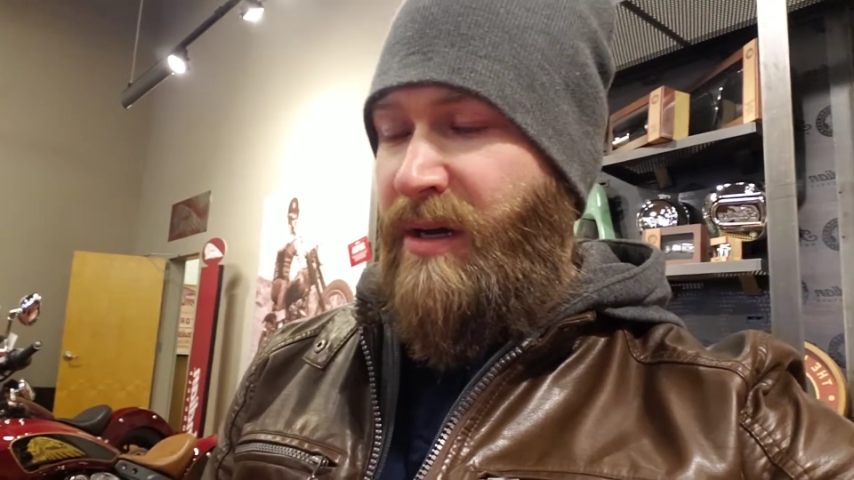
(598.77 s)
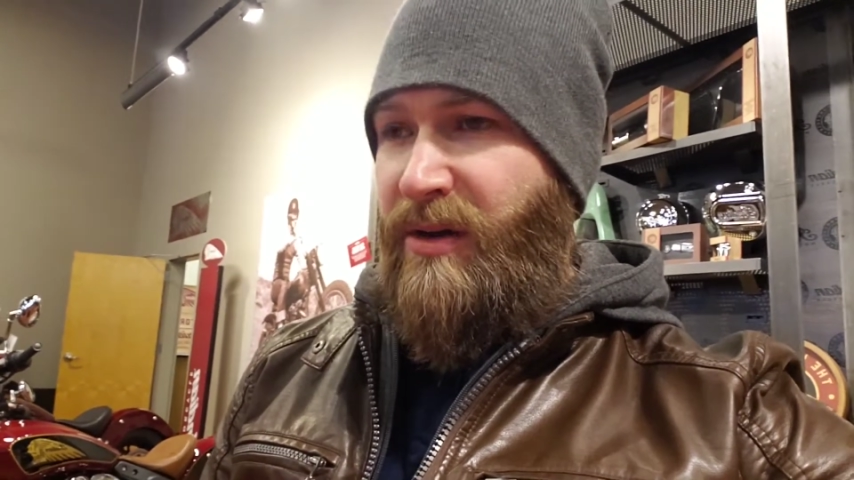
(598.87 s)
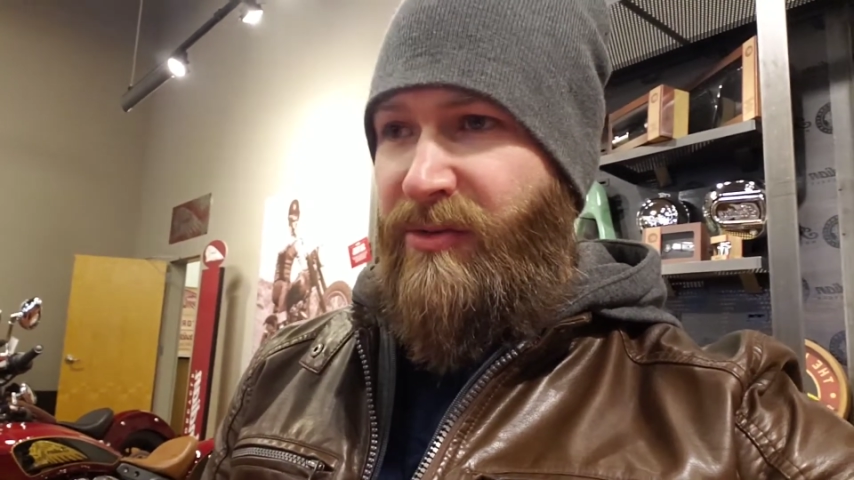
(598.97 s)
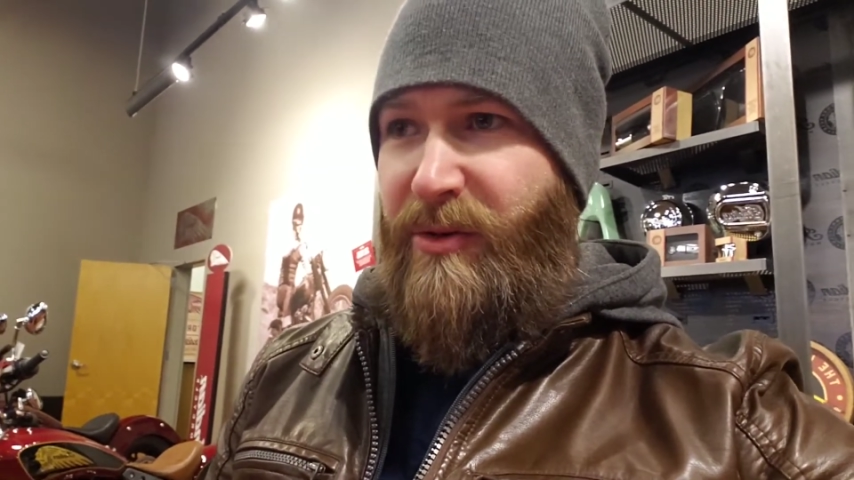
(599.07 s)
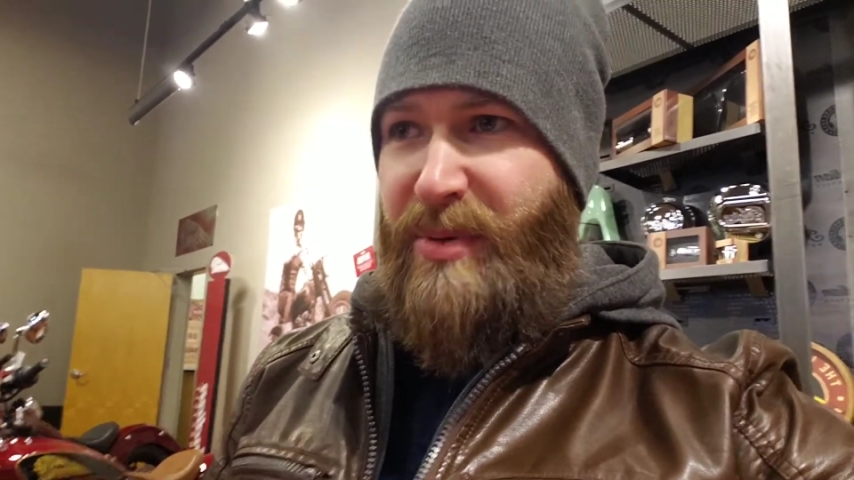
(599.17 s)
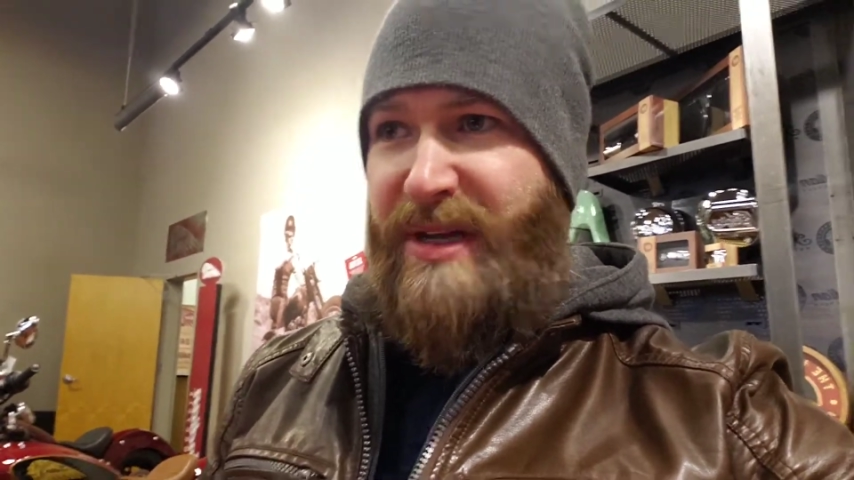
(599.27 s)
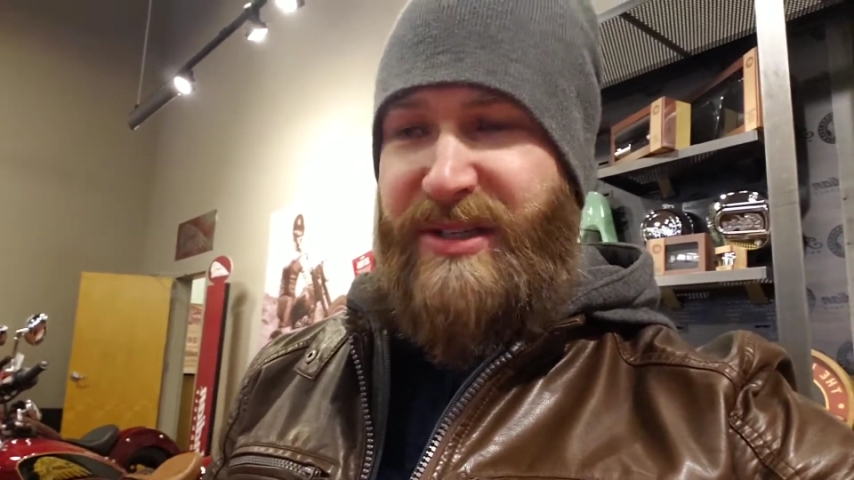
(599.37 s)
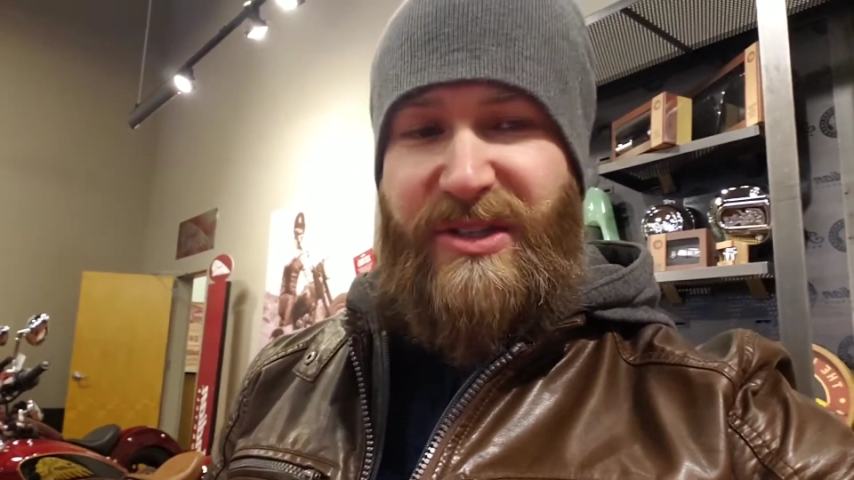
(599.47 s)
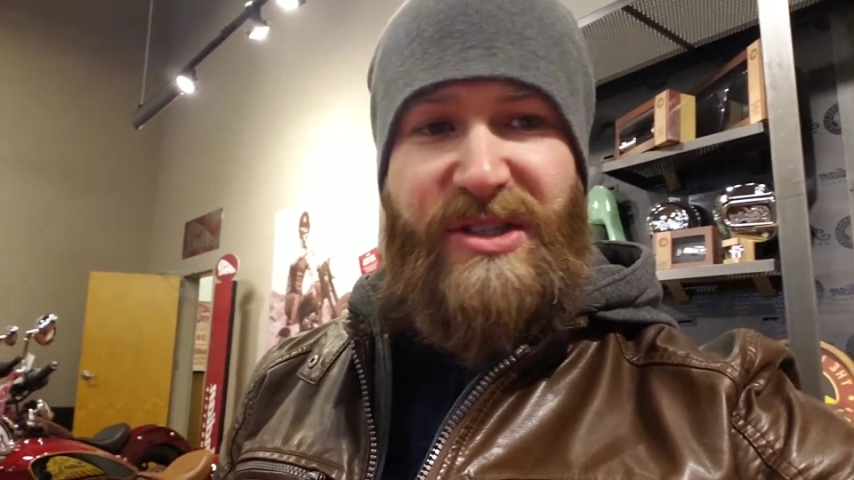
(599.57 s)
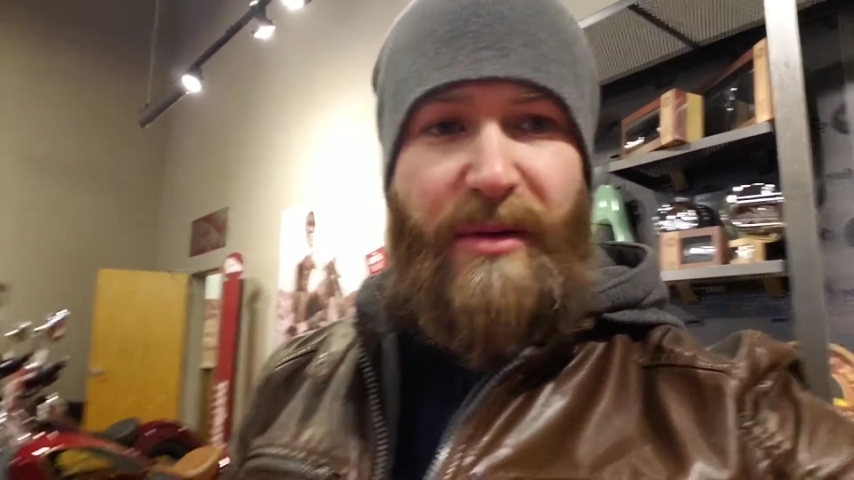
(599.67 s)
foot pegs,
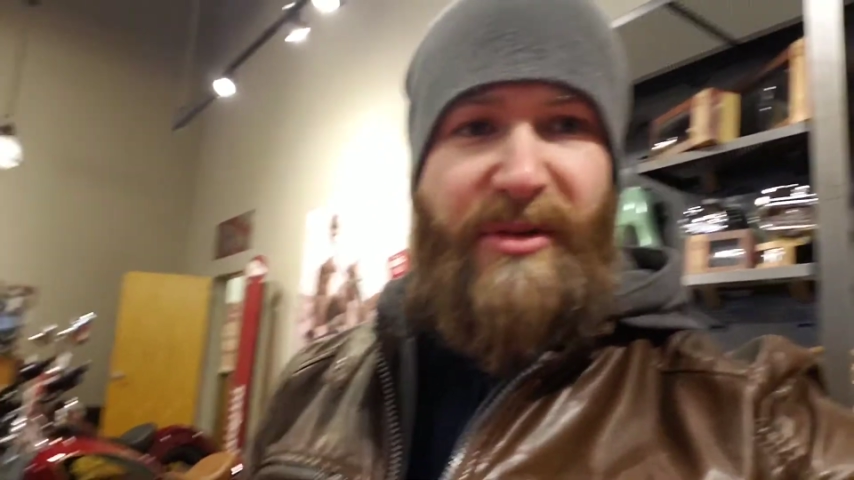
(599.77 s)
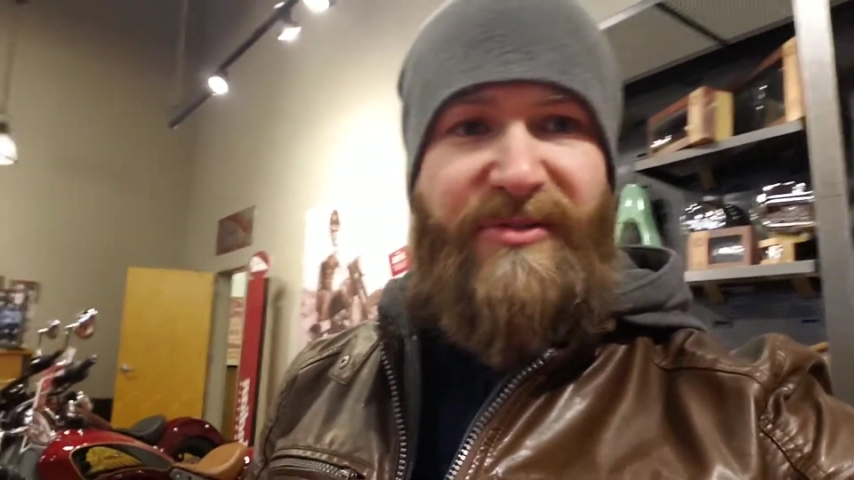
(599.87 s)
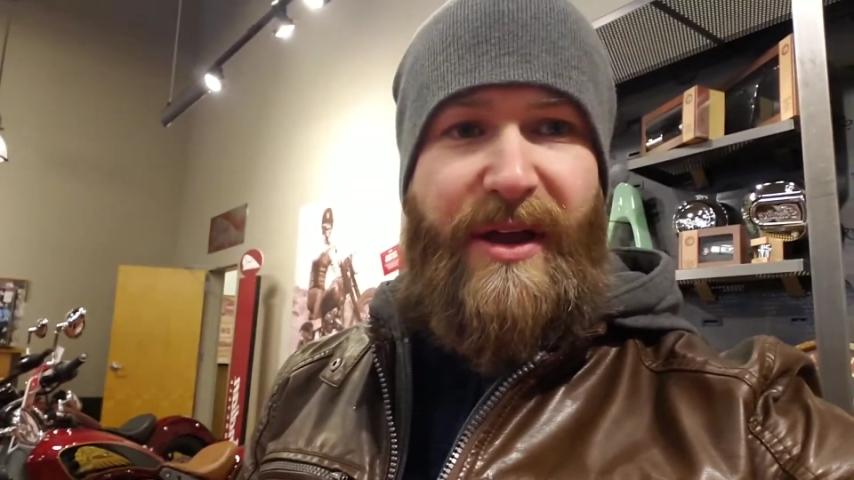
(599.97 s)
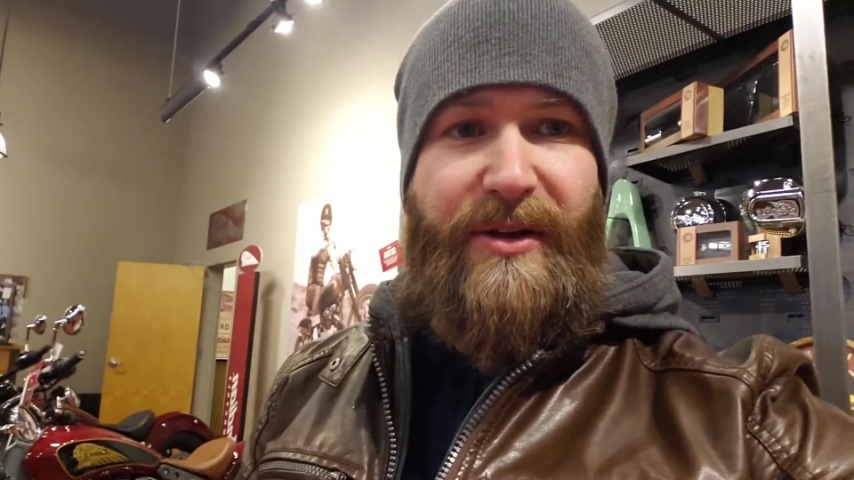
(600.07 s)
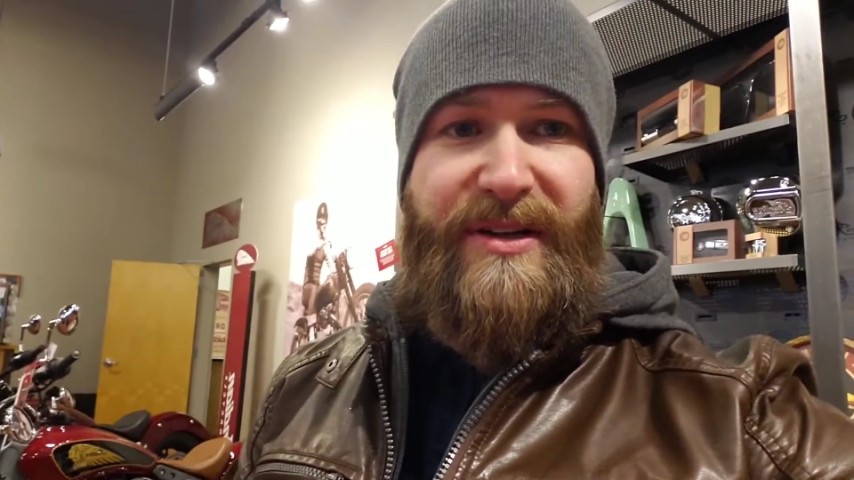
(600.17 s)
the stubby fender.